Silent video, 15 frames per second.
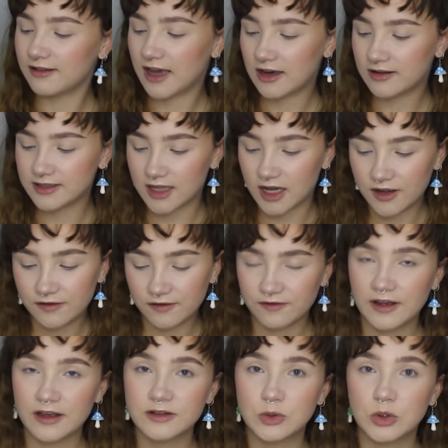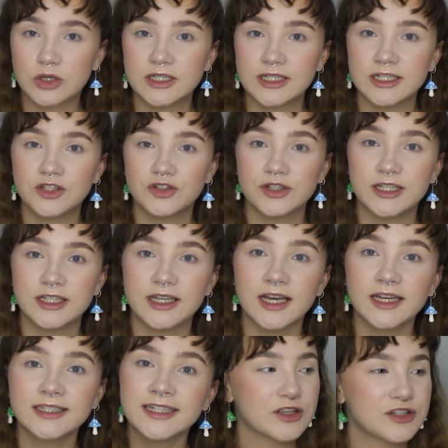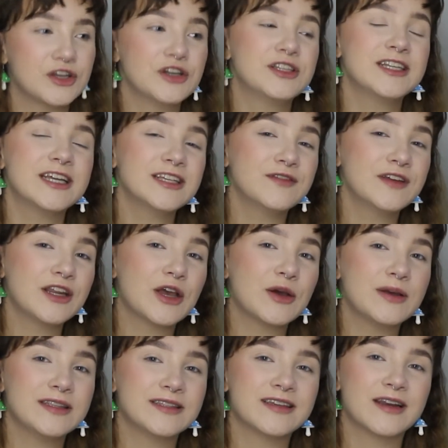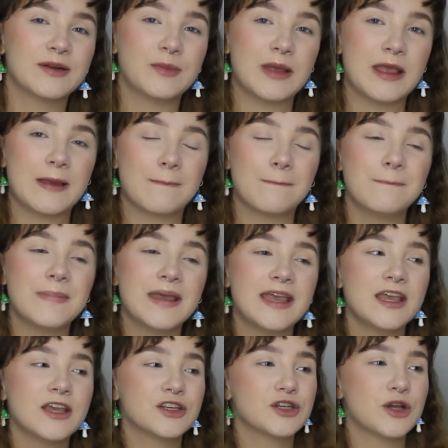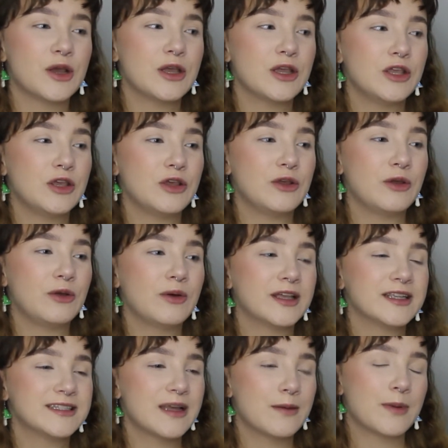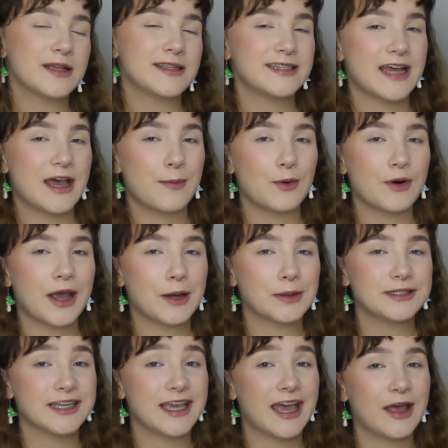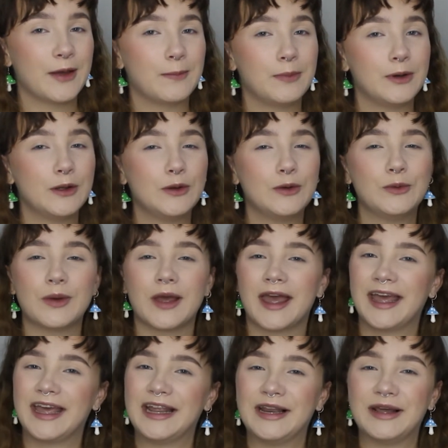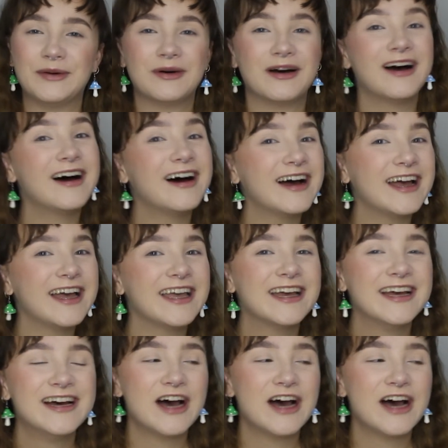How's life? How's quarantine treating you? So today's video is going to be me showing you step by step on how to get a blue halo eye.